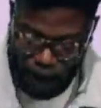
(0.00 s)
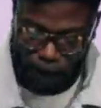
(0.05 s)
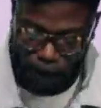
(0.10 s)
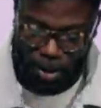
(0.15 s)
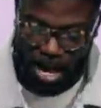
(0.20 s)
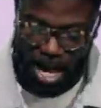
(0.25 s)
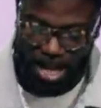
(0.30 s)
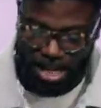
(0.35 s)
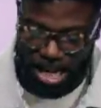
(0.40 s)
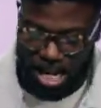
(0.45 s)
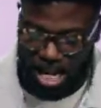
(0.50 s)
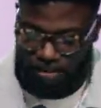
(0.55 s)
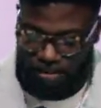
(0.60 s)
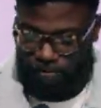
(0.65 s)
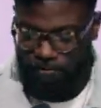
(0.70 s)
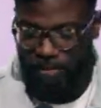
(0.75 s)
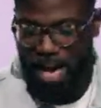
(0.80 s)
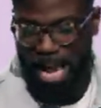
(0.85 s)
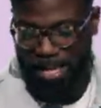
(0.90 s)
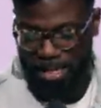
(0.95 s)
But in
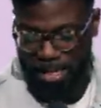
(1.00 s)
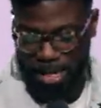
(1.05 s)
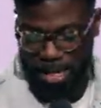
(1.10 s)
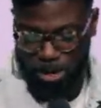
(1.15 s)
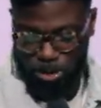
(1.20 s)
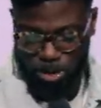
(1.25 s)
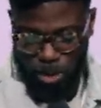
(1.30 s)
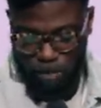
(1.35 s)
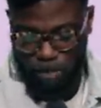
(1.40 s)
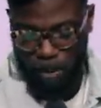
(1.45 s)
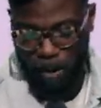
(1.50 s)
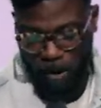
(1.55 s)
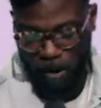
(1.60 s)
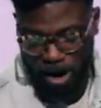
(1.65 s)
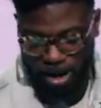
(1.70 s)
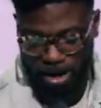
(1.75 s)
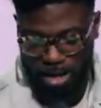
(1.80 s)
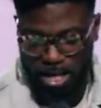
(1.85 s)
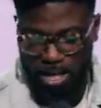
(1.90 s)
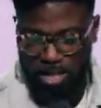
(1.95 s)
fact, and here's the
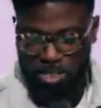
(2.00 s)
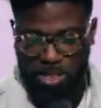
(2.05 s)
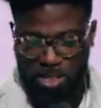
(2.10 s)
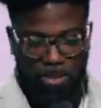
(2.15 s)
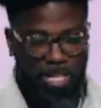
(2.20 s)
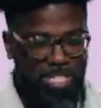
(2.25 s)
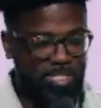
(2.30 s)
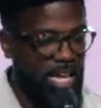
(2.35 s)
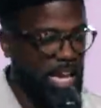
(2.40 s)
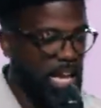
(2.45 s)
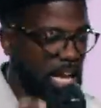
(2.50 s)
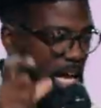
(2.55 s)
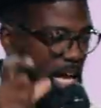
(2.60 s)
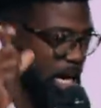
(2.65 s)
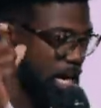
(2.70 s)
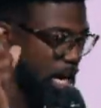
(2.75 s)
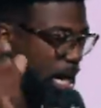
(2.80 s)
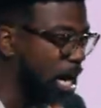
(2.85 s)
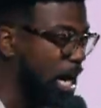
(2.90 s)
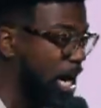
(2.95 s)
part somebody say,
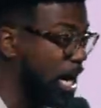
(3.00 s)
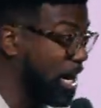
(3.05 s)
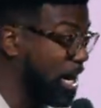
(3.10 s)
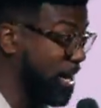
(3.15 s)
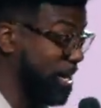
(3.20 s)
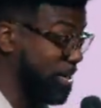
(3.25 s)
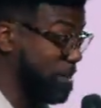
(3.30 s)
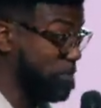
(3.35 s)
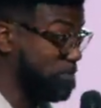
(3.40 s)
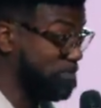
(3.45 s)
God.